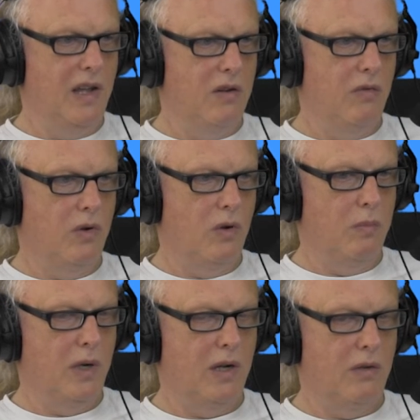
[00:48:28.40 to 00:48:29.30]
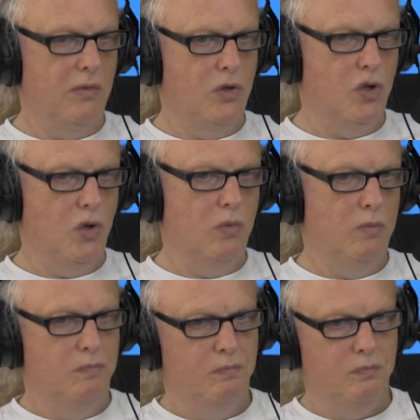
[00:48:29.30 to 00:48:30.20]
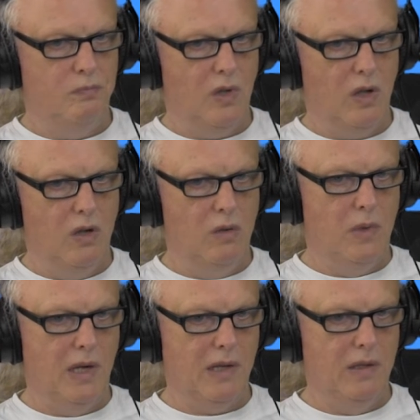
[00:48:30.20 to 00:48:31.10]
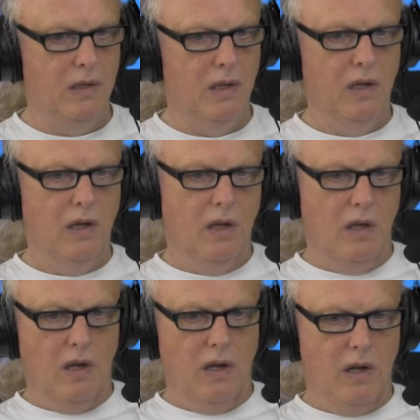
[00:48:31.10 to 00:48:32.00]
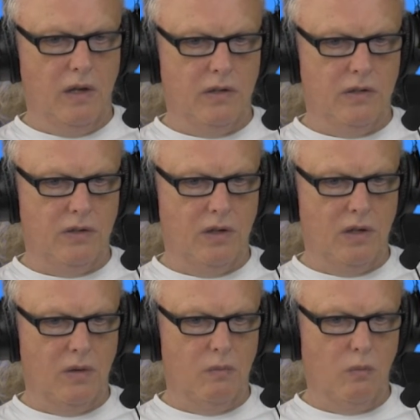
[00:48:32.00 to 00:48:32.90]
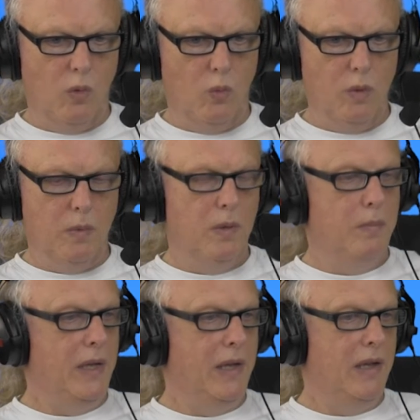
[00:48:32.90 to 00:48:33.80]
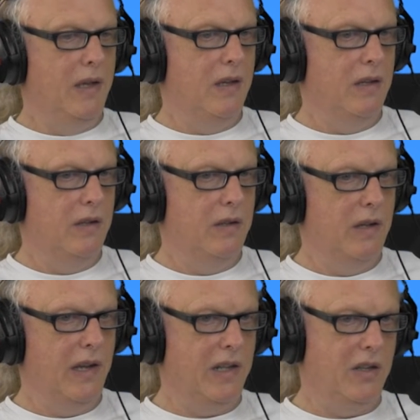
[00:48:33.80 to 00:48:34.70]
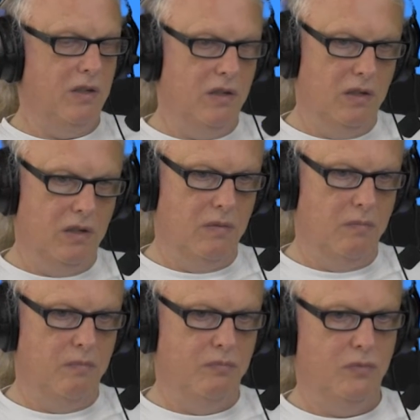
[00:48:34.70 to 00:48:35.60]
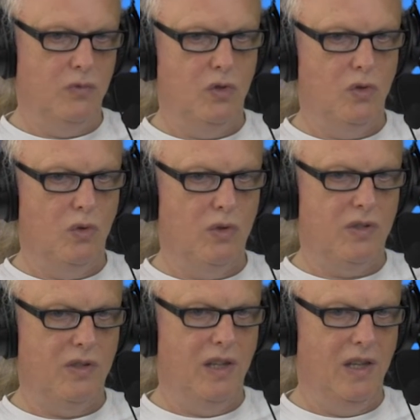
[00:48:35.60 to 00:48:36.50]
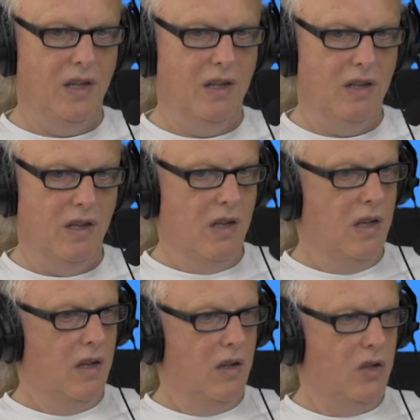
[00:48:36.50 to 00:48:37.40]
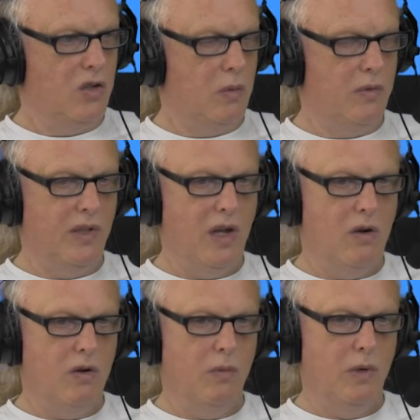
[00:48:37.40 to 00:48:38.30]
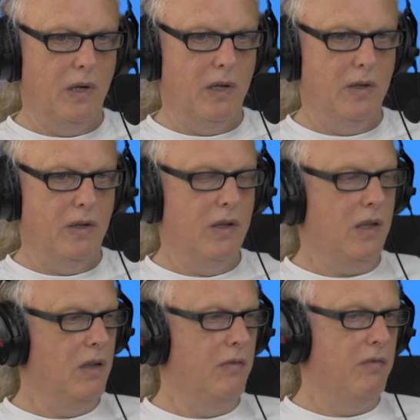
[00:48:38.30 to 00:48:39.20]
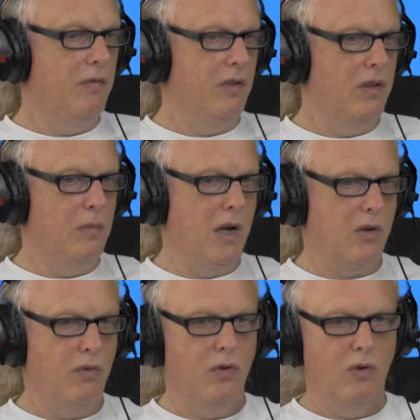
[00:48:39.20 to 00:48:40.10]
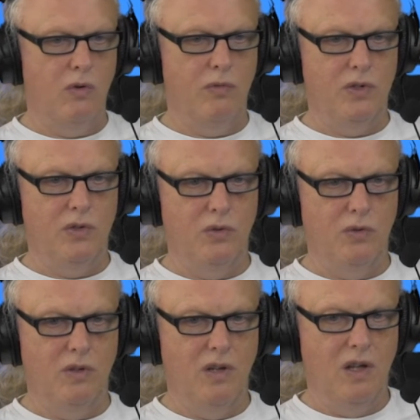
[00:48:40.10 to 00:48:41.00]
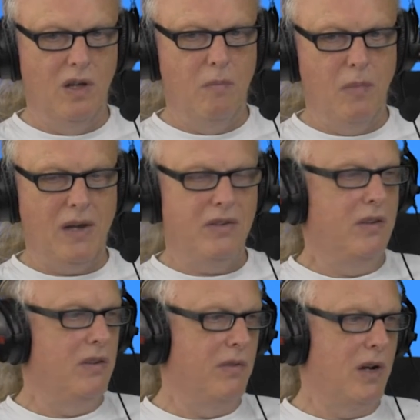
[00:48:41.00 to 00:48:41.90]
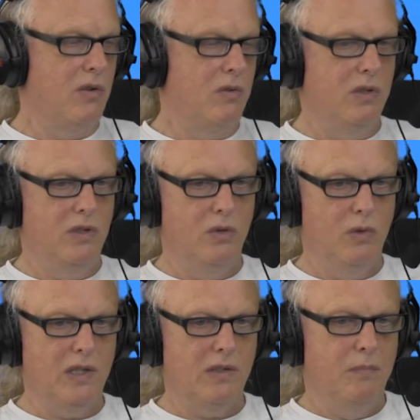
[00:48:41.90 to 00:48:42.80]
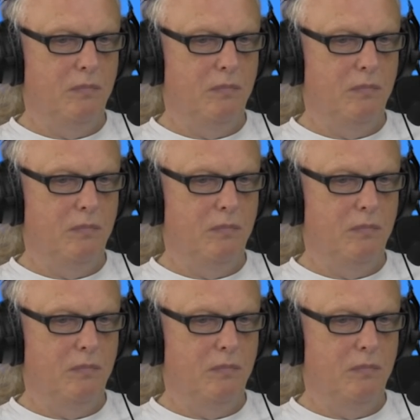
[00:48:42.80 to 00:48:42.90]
end of our part of the show, Michael, and we will be heading towards the top of the hour. We'll give the microphone over to Matt Navarro in the US.